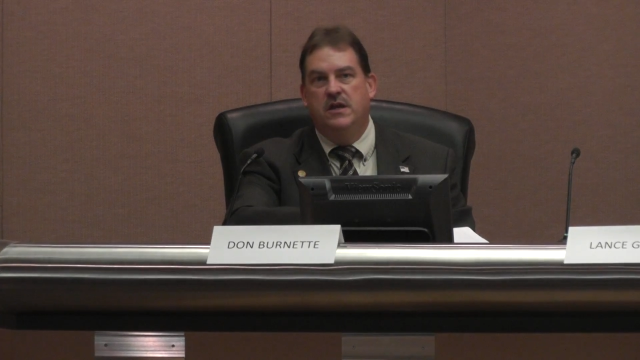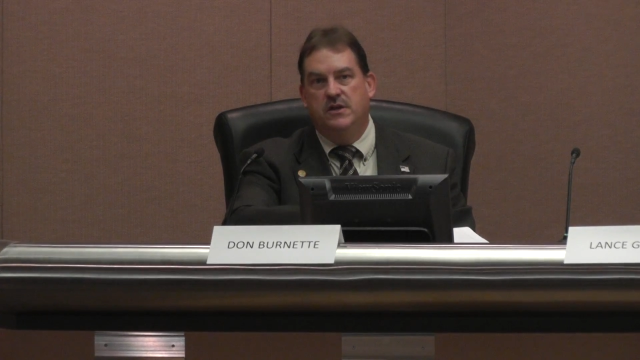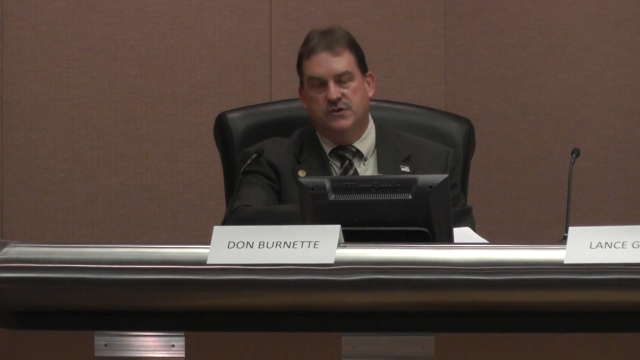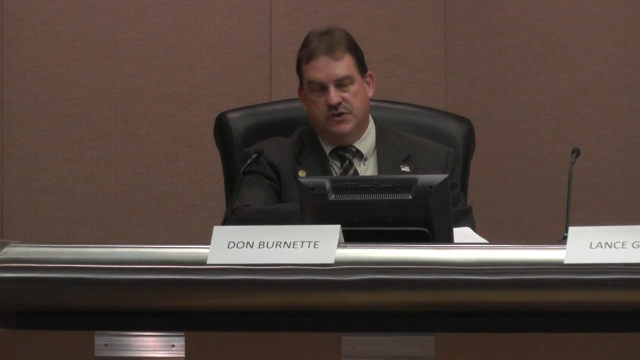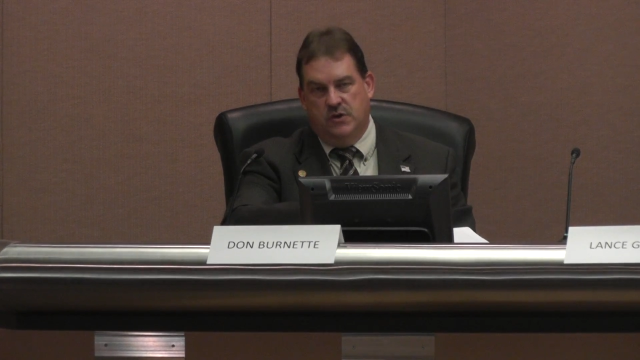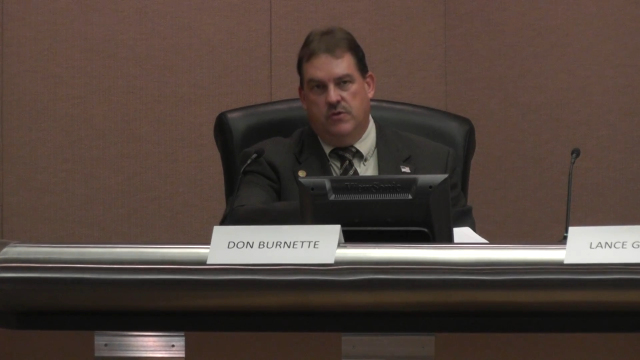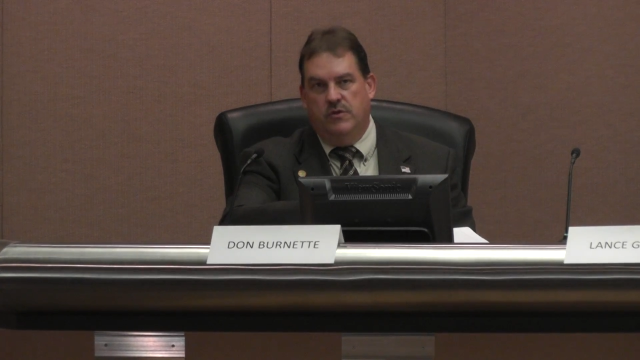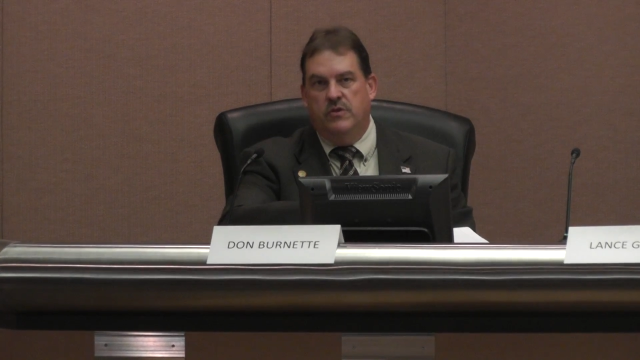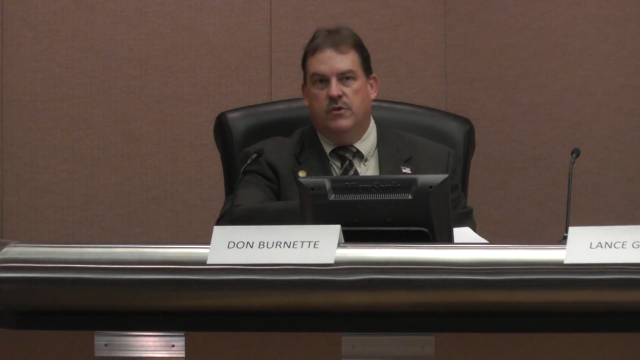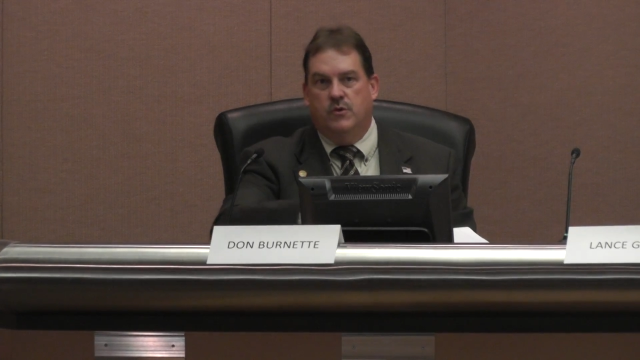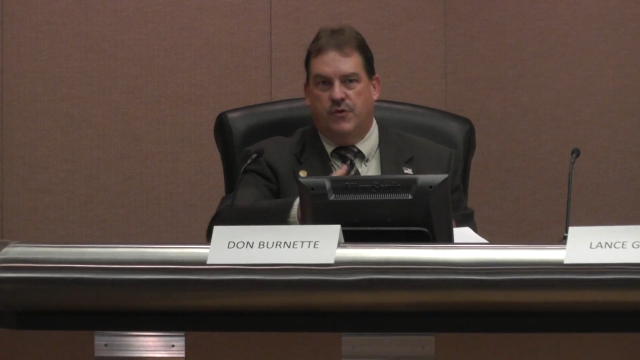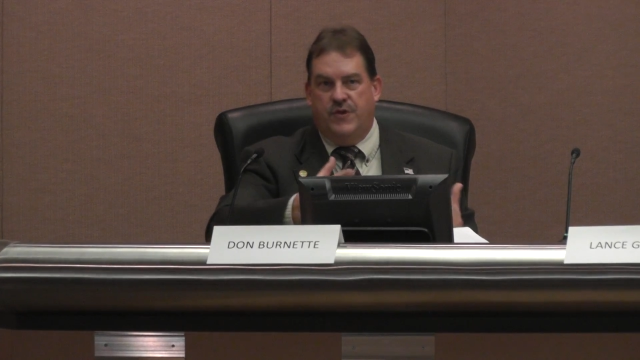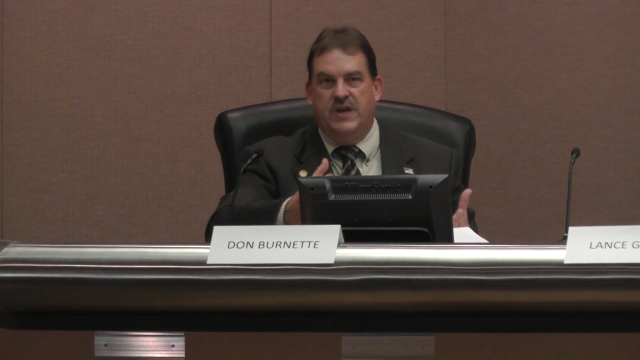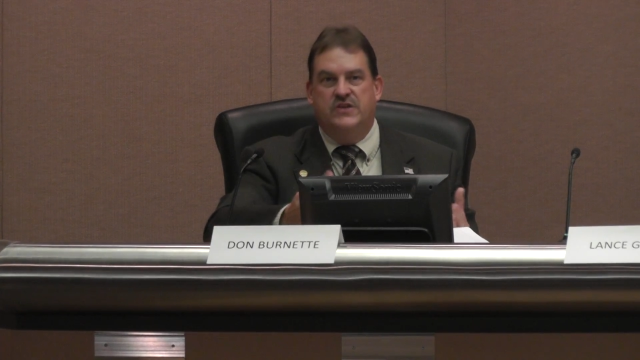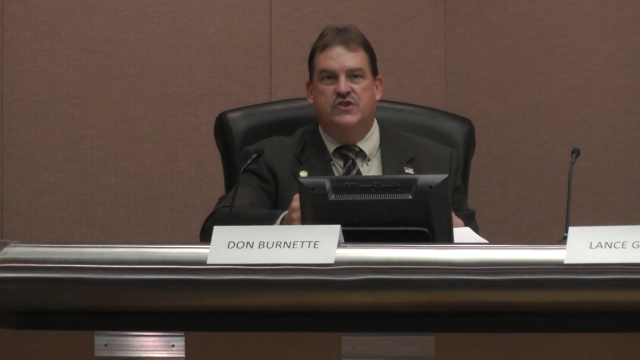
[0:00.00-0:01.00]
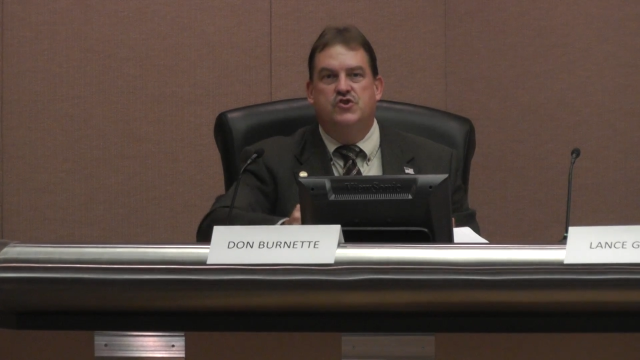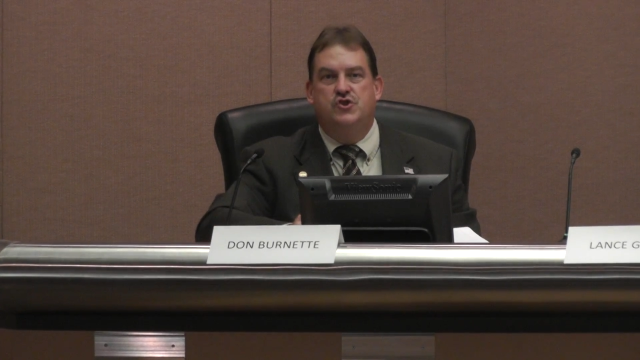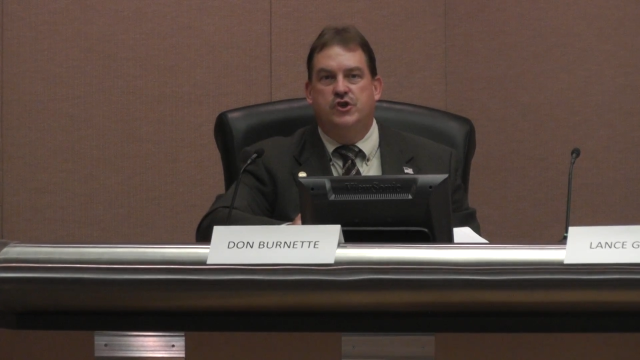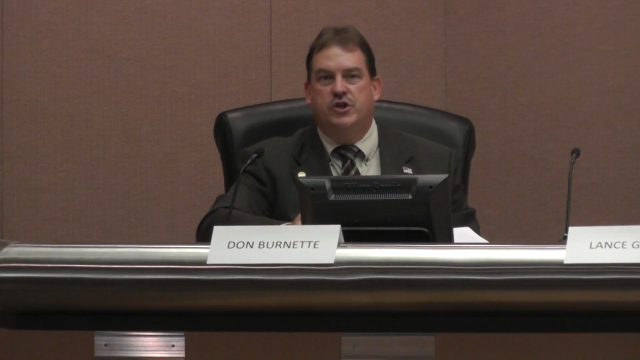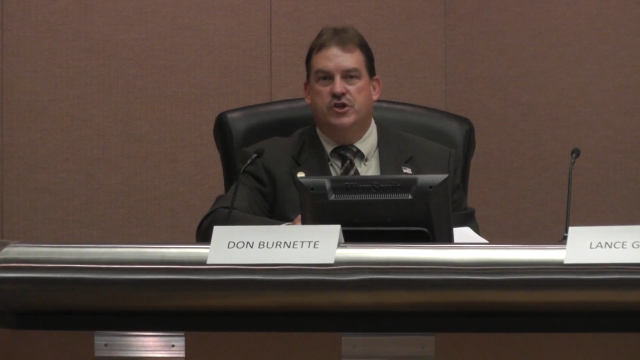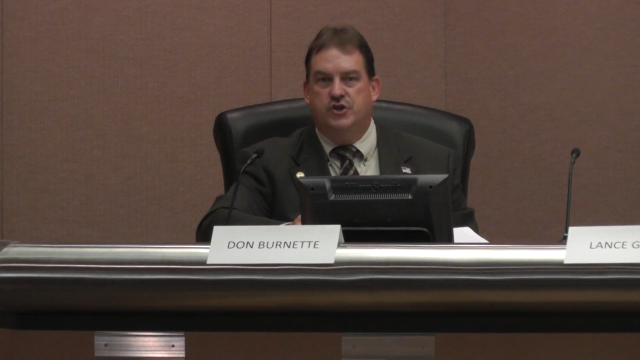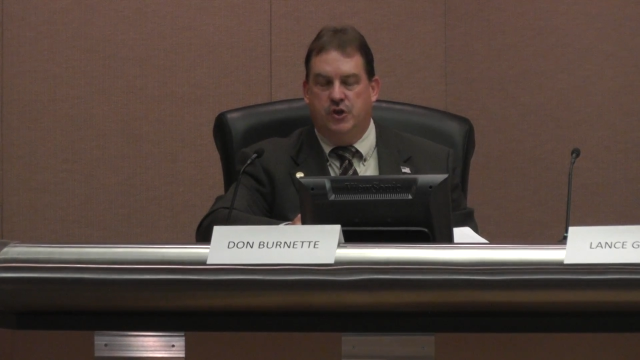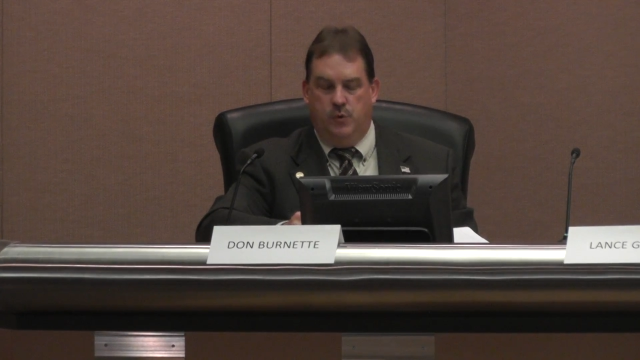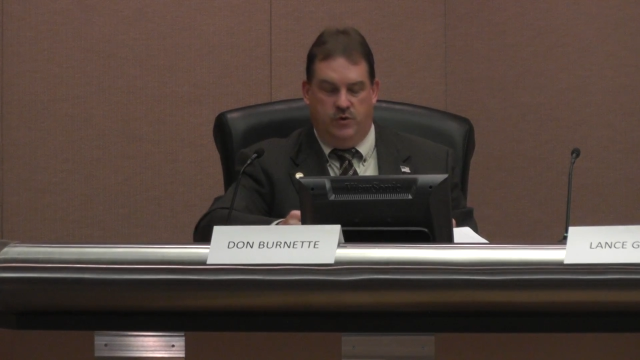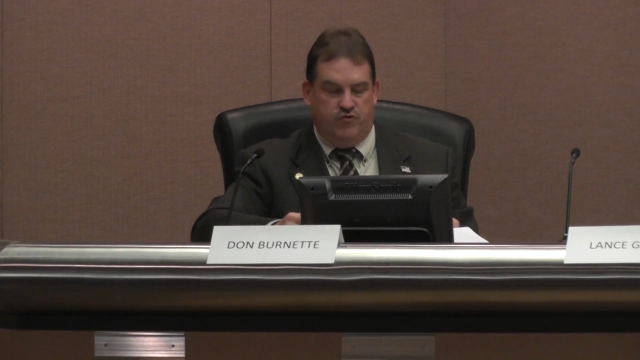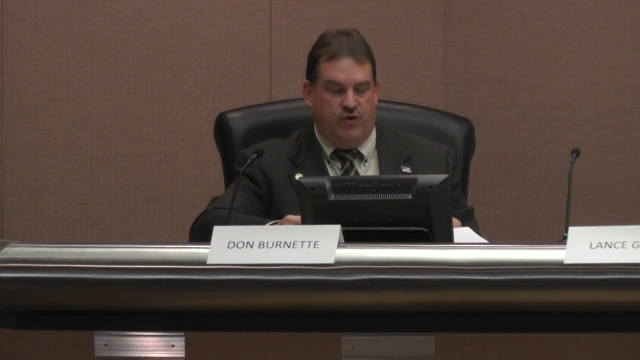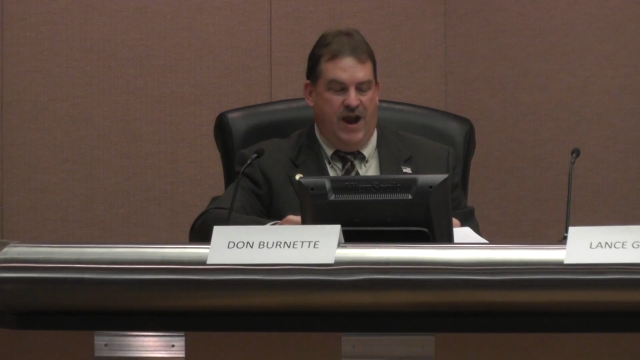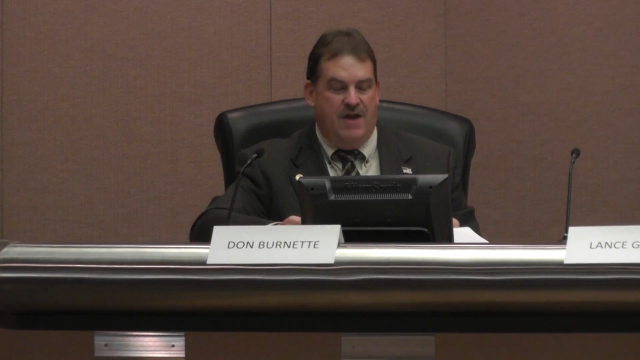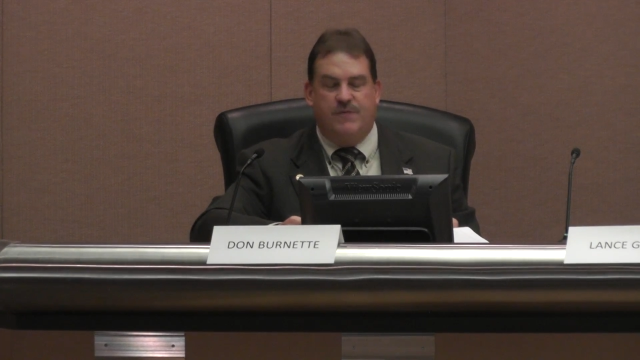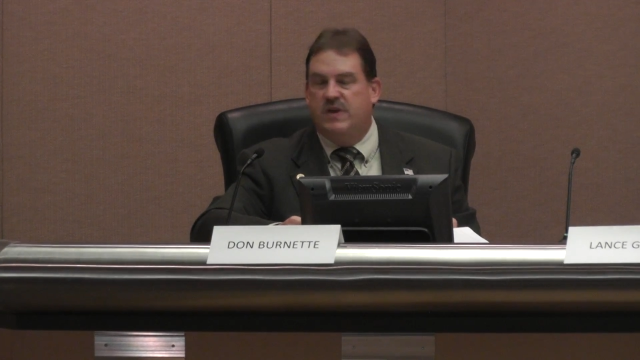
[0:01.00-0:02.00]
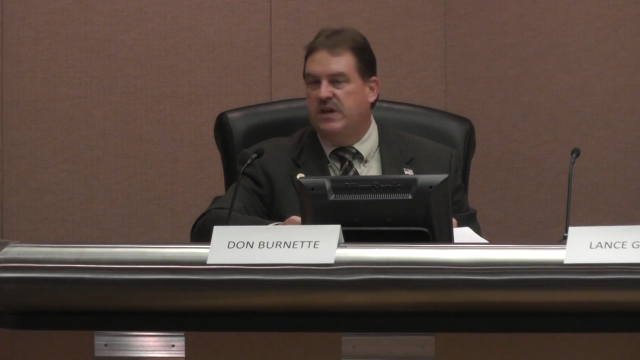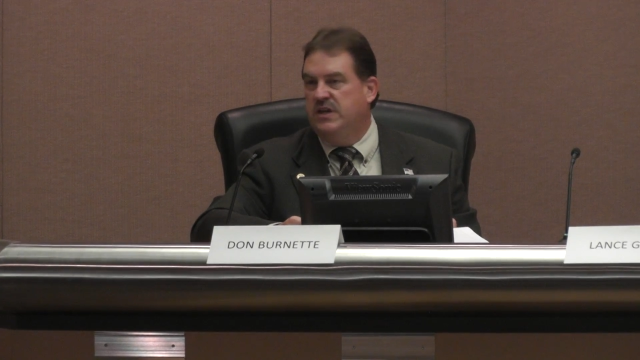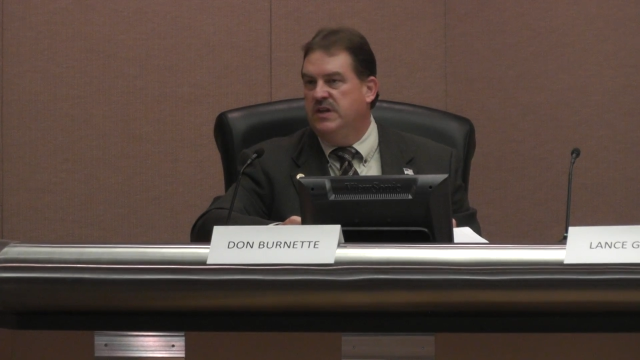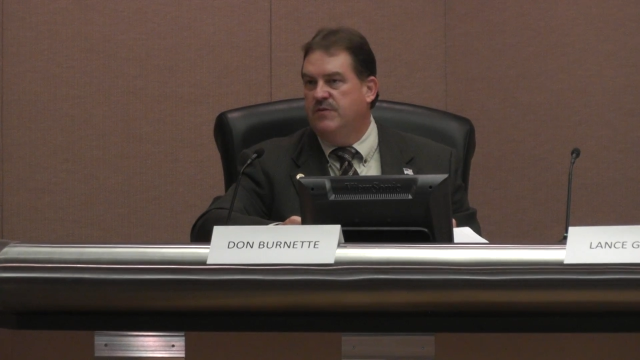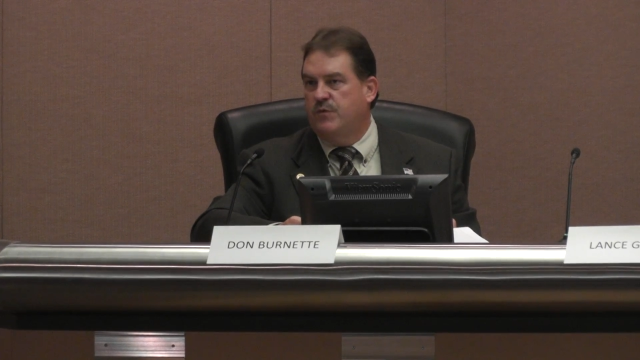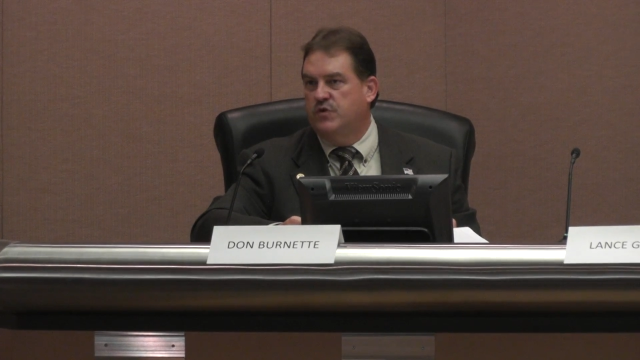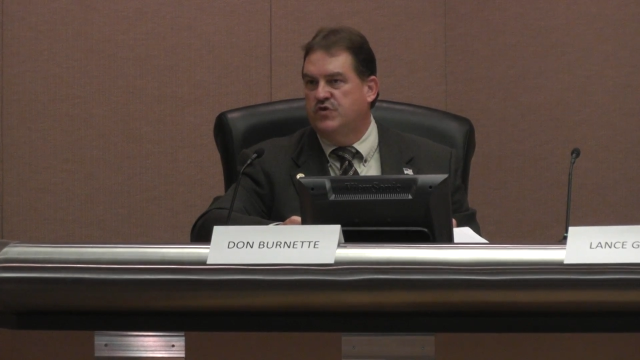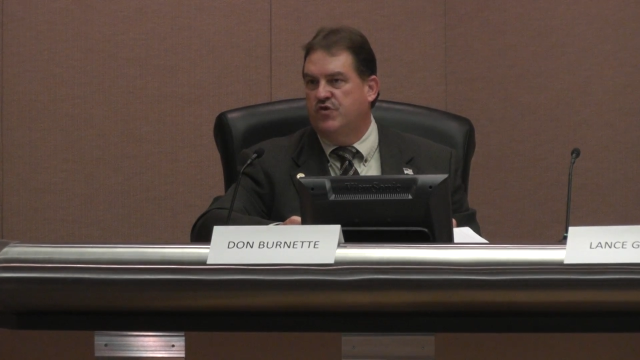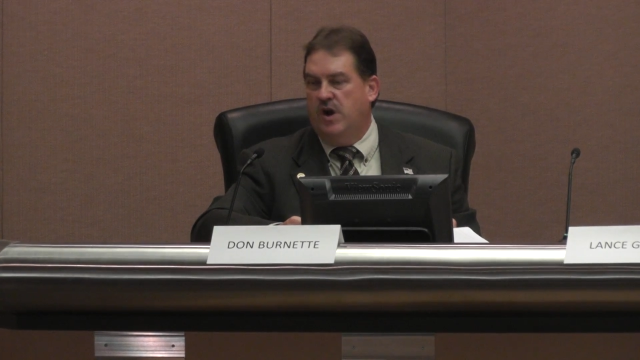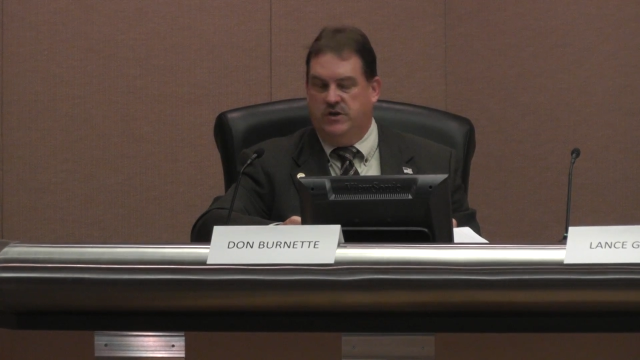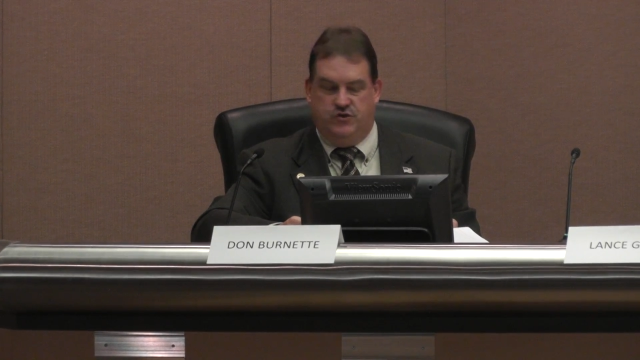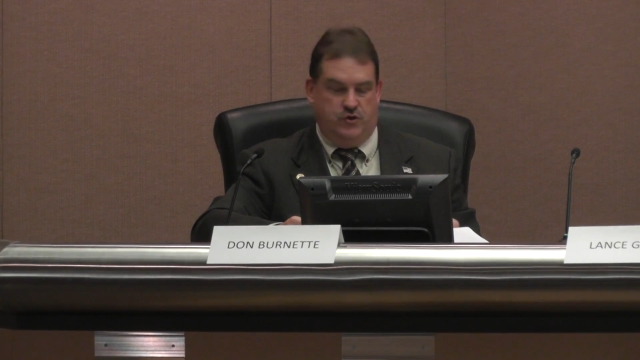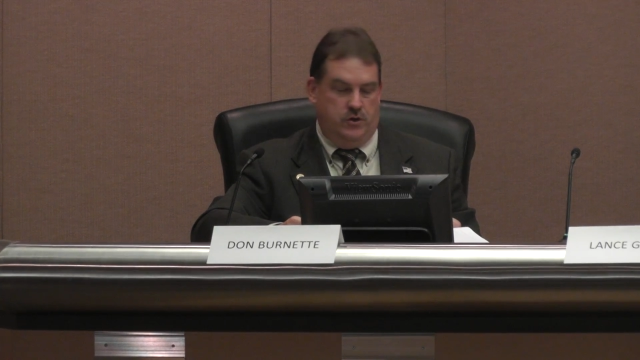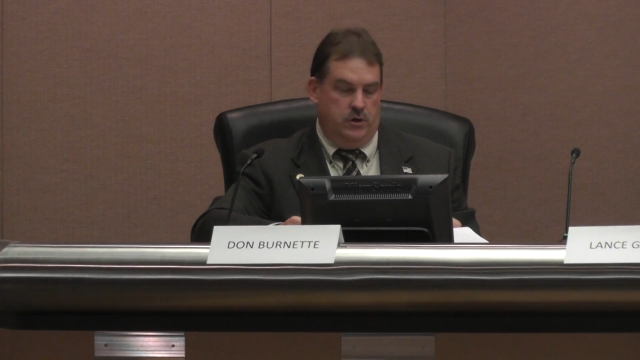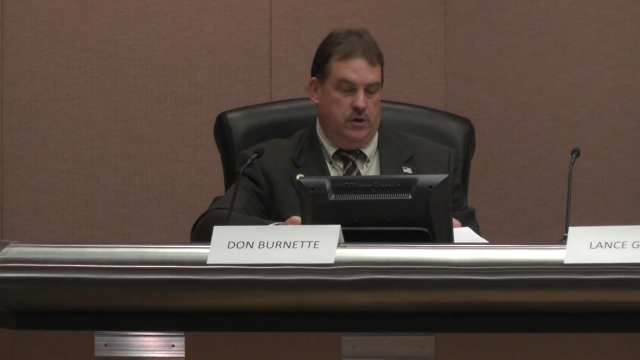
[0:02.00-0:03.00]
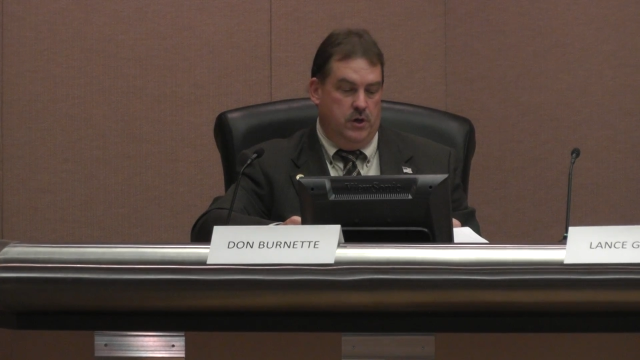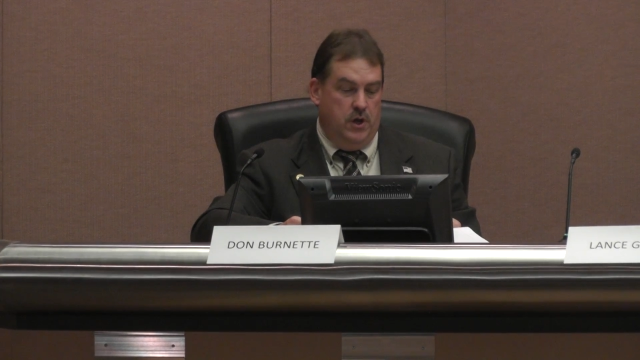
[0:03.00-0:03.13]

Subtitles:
So there are things that you can do with traffic and infrastructure.